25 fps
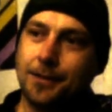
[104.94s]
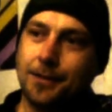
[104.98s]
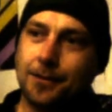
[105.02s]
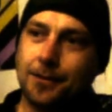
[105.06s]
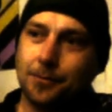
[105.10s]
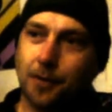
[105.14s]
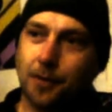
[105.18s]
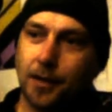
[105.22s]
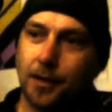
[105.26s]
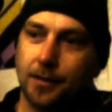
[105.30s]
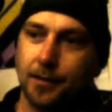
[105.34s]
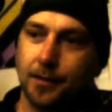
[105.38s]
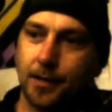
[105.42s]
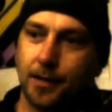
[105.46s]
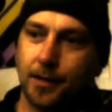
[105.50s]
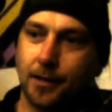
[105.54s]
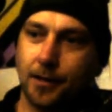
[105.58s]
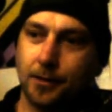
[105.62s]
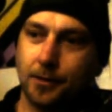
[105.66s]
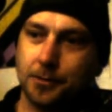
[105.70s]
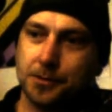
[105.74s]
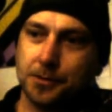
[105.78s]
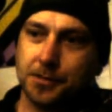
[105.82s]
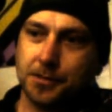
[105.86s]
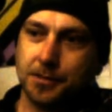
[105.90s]
right now,
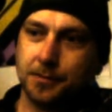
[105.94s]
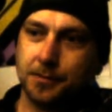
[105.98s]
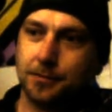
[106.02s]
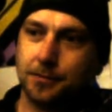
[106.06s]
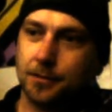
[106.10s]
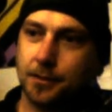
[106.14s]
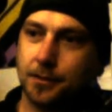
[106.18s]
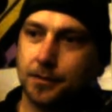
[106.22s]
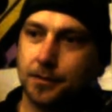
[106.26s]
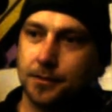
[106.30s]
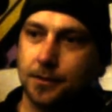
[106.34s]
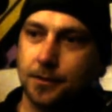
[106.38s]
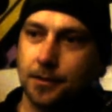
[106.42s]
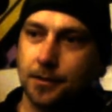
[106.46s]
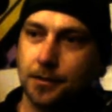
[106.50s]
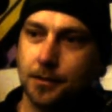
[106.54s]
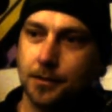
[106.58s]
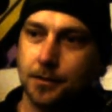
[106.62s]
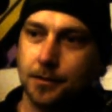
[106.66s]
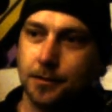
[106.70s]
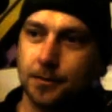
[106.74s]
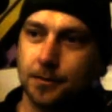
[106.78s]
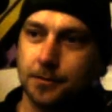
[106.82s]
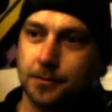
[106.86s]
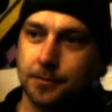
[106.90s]
she's on
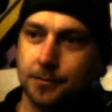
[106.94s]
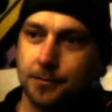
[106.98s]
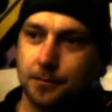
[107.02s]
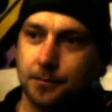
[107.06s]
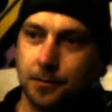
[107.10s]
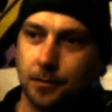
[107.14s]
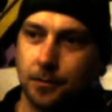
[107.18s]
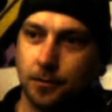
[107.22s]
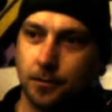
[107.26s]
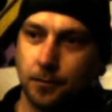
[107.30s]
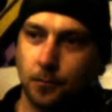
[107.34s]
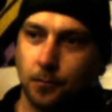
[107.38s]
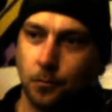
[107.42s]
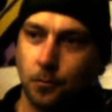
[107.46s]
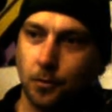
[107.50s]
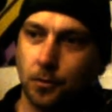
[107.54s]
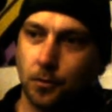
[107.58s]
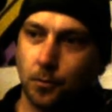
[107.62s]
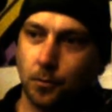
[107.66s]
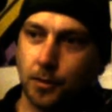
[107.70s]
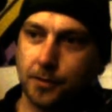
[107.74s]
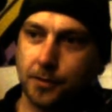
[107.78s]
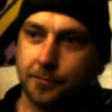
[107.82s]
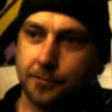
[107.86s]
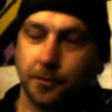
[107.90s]
this is the one way
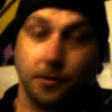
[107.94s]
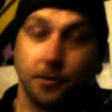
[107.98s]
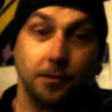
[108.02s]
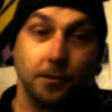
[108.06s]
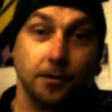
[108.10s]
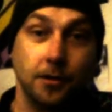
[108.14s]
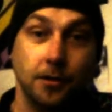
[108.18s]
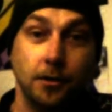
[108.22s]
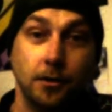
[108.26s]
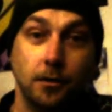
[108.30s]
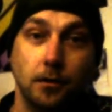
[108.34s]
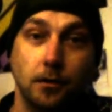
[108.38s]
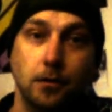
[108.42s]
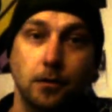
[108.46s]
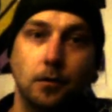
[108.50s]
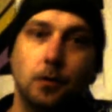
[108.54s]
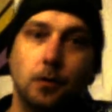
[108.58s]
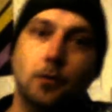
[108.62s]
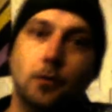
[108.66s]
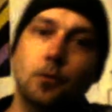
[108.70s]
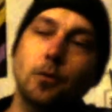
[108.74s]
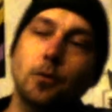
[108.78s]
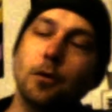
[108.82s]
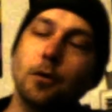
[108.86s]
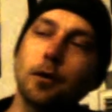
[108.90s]
for her to
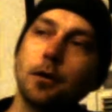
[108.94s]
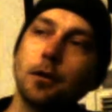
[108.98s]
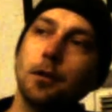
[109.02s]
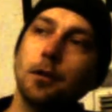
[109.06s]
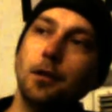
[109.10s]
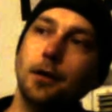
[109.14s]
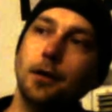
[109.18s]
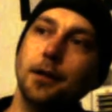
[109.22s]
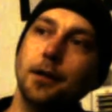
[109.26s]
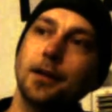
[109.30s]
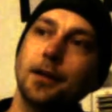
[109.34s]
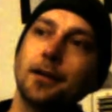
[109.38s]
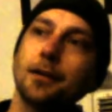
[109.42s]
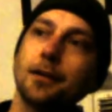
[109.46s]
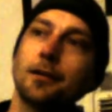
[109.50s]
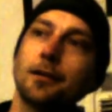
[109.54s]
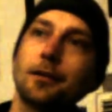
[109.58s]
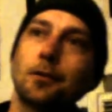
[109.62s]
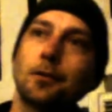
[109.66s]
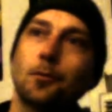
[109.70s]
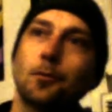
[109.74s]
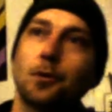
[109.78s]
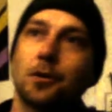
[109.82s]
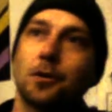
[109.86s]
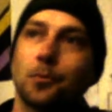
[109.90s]
go, or like a
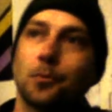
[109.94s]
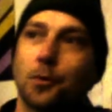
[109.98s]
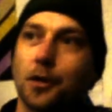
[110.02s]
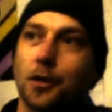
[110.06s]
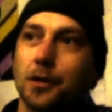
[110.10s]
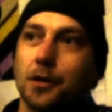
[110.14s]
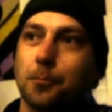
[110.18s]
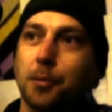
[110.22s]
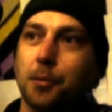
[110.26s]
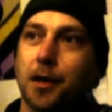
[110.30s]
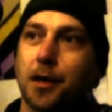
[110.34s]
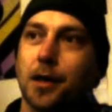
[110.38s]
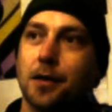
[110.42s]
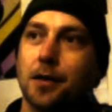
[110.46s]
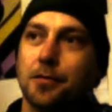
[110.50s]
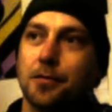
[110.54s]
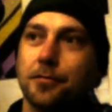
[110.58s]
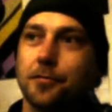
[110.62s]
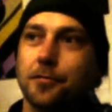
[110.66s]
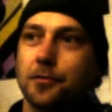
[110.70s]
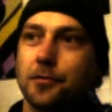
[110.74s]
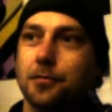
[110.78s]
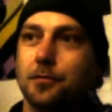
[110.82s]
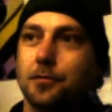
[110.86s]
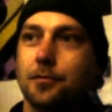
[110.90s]
one-way path
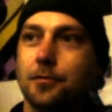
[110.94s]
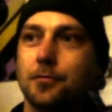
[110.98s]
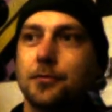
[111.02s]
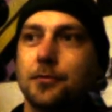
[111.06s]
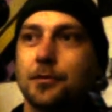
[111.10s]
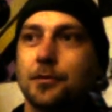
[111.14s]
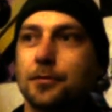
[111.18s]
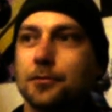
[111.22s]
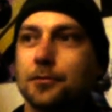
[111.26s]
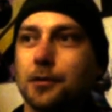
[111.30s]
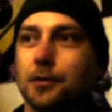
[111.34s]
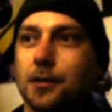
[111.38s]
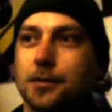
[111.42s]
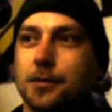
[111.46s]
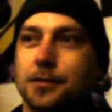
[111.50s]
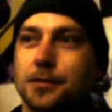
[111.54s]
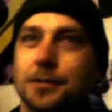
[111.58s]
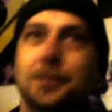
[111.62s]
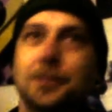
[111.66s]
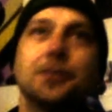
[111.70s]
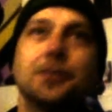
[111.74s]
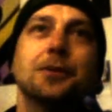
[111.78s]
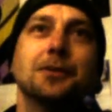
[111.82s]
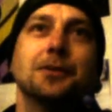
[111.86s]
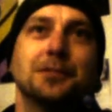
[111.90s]
to
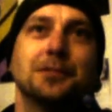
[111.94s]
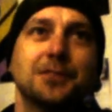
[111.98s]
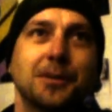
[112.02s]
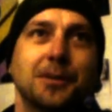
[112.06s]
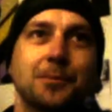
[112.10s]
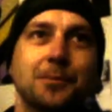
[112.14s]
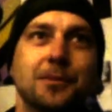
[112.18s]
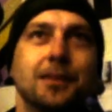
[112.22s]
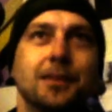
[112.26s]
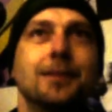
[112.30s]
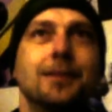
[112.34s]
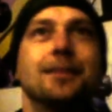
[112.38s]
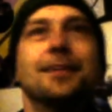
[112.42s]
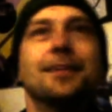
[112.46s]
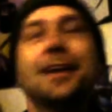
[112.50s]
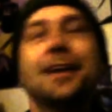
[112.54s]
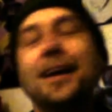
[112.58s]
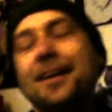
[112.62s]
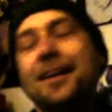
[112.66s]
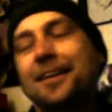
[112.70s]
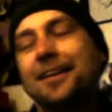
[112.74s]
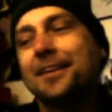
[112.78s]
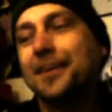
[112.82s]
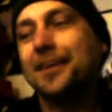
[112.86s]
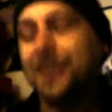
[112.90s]
destruction or something. I
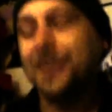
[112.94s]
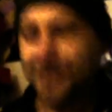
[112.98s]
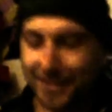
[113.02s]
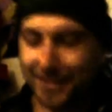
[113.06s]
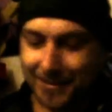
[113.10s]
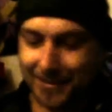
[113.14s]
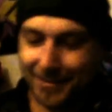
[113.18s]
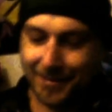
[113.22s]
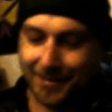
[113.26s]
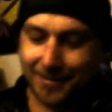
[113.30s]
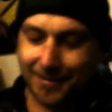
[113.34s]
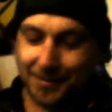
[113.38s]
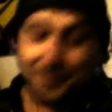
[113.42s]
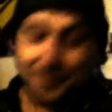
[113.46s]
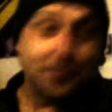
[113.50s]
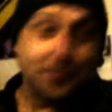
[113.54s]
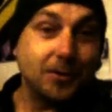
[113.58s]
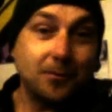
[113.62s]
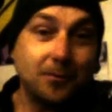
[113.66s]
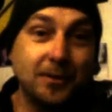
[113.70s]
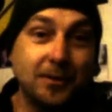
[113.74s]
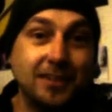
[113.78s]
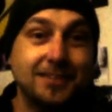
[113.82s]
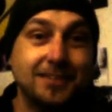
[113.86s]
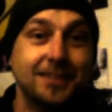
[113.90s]
don't know.
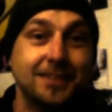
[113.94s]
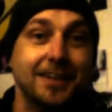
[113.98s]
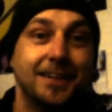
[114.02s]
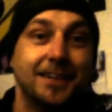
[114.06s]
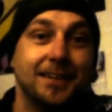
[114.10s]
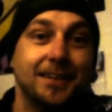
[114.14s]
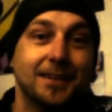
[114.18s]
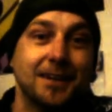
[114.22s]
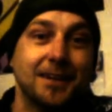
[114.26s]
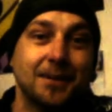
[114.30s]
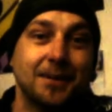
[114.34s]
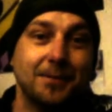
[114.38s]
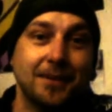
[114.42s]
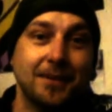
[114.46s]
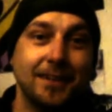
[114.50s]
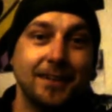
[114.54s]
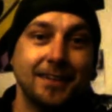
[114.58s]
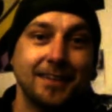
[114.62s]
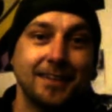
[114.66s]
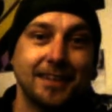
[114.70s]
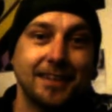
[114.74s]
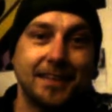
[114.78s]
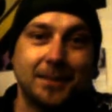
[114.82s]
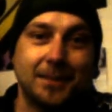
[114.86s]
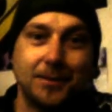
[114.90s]
One-way sign. You know what I mean?
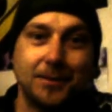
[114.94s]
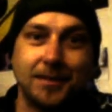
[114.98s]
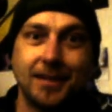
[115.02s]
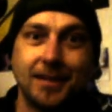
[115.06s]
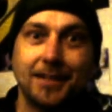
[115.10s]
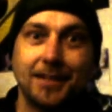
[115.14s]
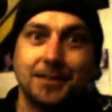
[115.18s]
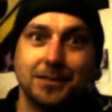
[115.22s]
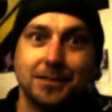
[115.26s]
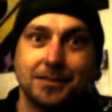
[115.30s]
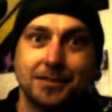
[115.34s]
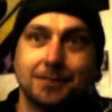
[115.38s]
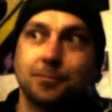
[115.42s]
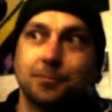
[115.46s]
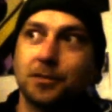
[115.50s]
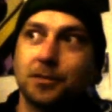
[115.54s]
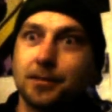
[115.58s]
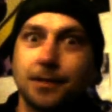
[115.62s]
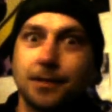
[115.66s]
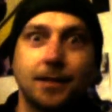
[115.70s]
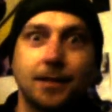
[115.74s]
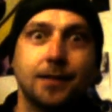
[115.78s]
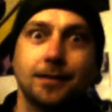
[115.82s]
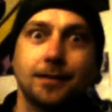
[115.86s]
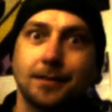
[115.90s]
Like you can't just put
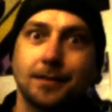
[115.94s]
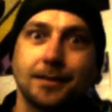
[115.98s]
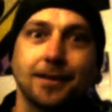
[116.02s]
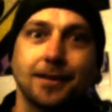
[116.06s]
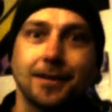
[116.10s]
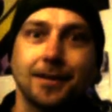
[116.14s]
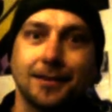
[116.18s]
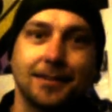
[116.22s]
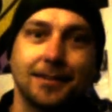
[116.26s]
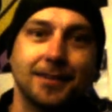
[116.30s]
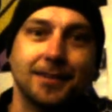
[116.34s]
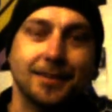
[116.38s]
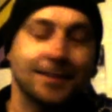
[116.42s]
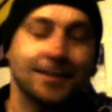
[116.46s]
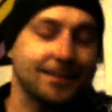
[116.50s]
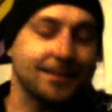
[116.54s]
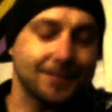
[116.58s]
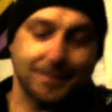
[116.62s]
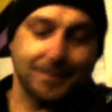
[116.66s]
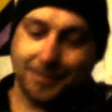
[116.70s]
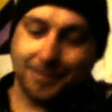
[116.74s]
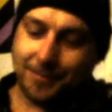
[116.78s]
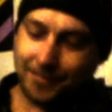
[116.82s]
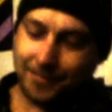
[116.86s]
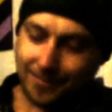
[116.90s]
that in there and then
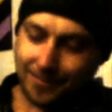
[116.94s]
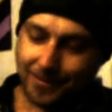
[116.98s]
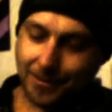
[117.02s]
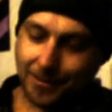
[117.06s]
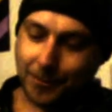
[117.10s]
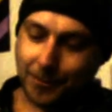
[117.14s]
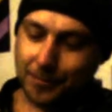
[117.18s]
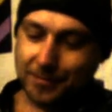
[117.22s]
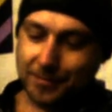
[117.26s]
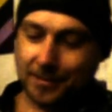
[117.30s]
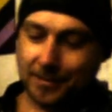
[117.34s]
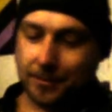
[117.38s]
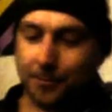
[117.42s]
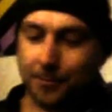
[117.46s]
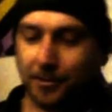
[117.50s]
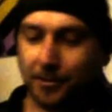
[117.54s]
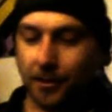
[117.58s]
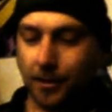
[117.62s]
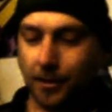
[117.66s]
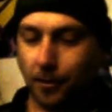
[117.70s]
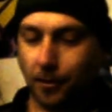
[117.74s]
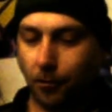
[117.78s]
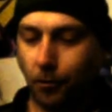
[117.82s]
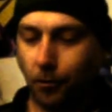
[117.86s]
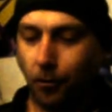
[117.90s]
no one's gonna be like,
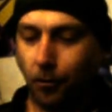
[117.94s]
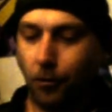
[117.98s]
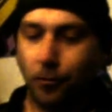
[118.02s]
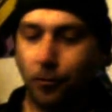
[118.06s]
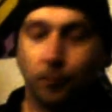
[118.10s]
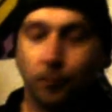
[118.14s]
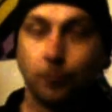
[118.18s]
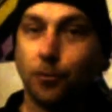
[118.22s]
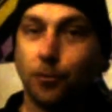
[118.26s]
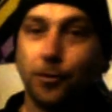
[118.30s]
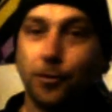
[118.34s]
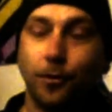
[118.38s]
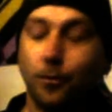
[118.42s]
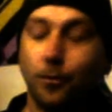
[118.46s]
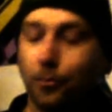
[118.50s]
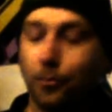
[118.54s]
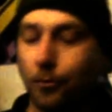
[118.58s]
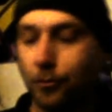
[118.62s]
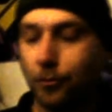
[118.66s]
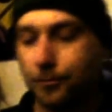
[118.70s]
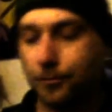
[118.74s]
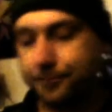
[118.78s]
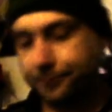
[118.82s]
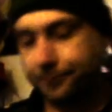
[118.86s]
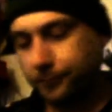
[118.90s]
oh, it doesn't mean anything.